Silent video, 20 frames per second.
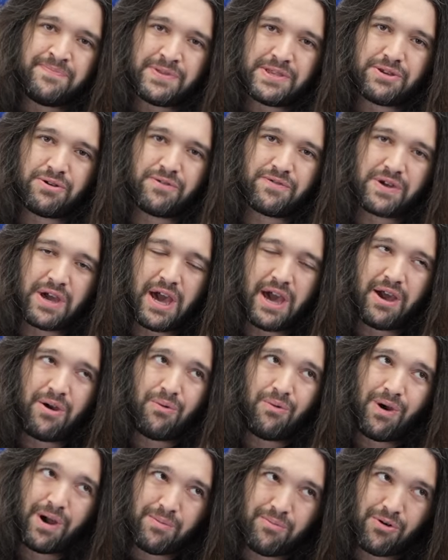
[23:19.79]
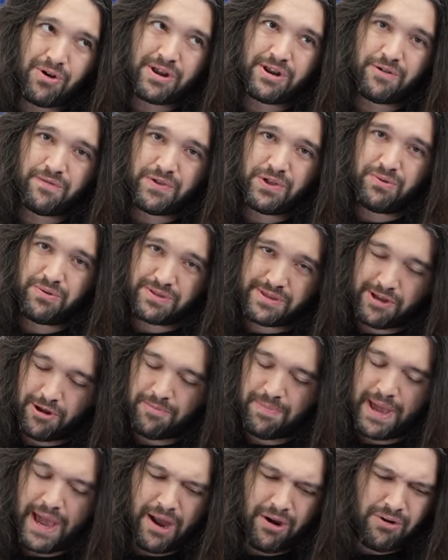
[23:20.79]
So we've got one more interview with
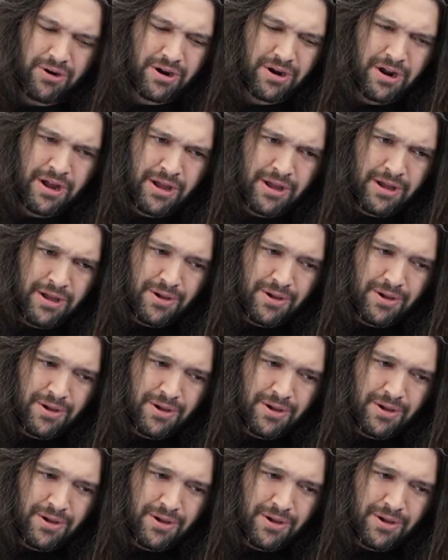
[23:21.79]
Dirk Bauer.